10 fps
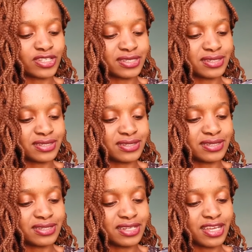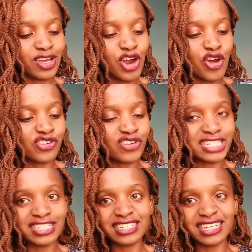was
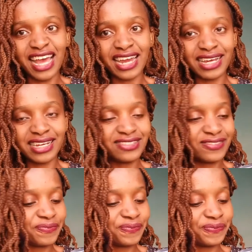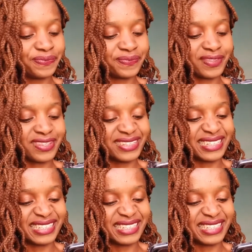orange in color and